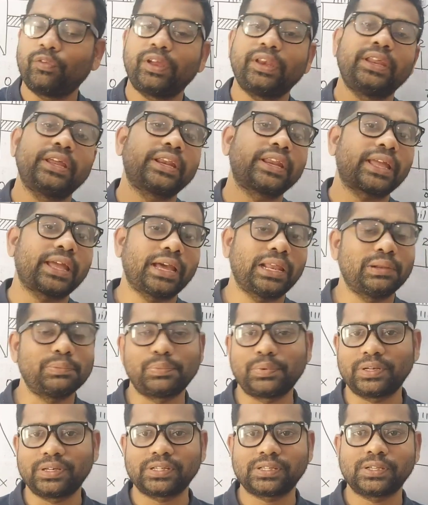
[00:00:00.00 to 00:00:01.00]
Vernier
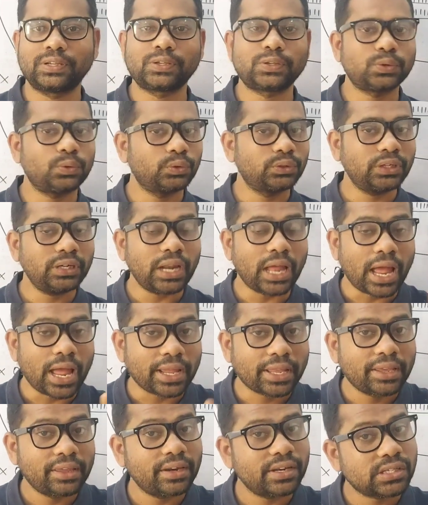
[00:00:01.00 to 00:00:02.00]
calipers so that
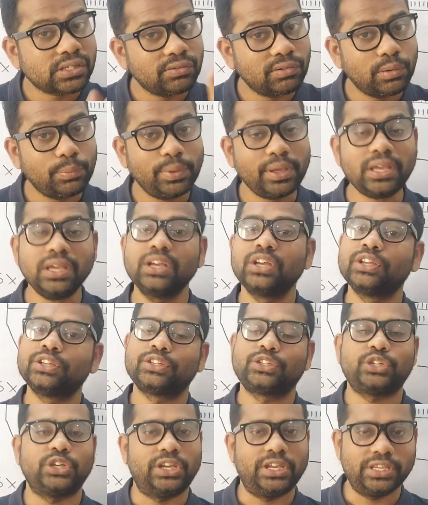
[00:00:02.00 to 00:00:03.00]
accuracy will be
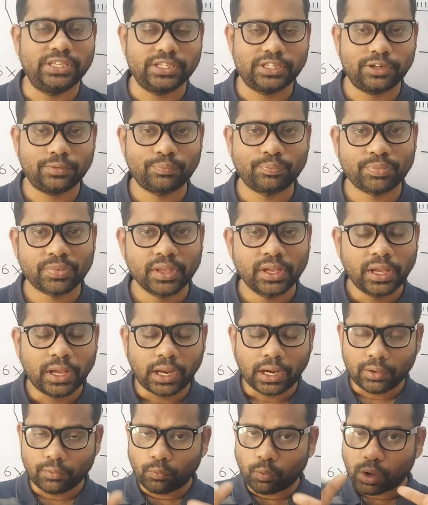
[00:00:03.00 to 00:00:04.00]
changed.
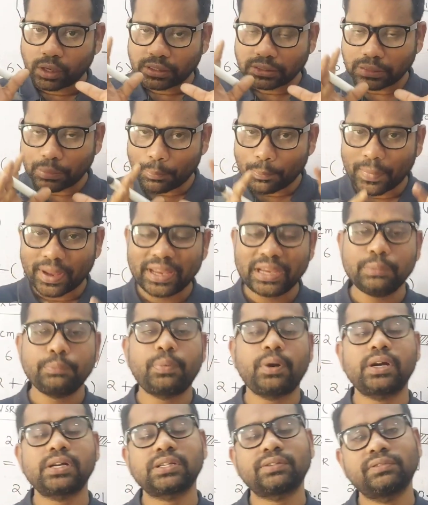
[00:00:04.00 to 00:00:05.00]
And what are the
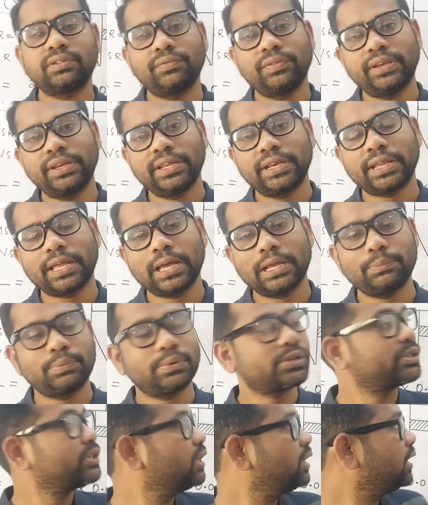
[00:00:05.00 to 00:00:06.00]
main parts of the Vernier
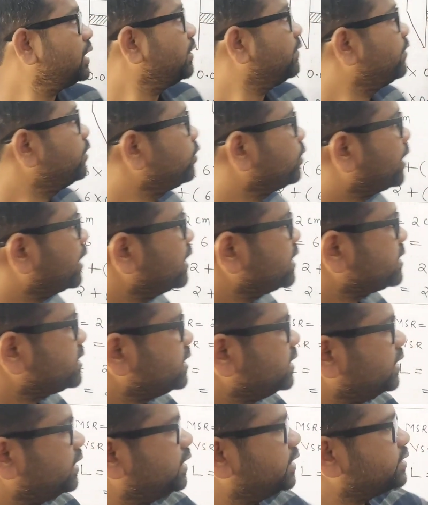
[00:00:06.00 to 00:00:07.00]
calipers, children? If you can
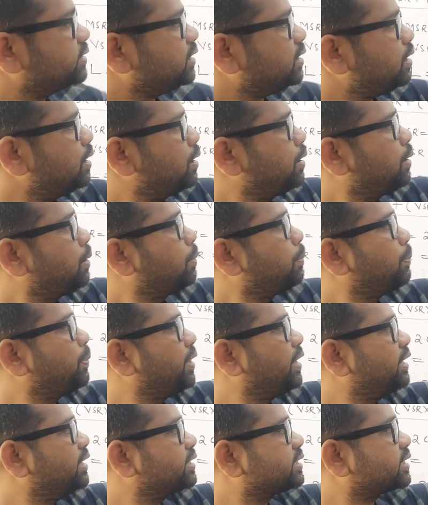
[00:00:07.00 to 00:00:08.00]
see, here is a
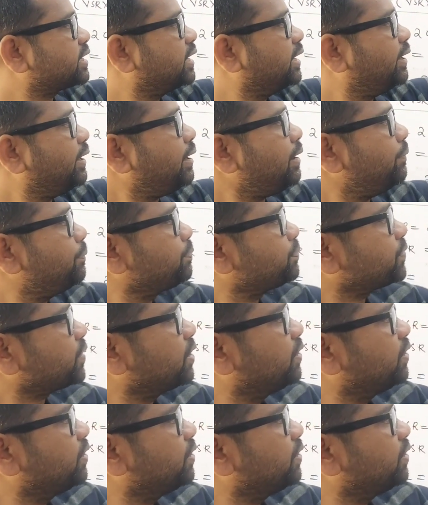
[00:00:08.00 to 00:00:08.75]
main scale,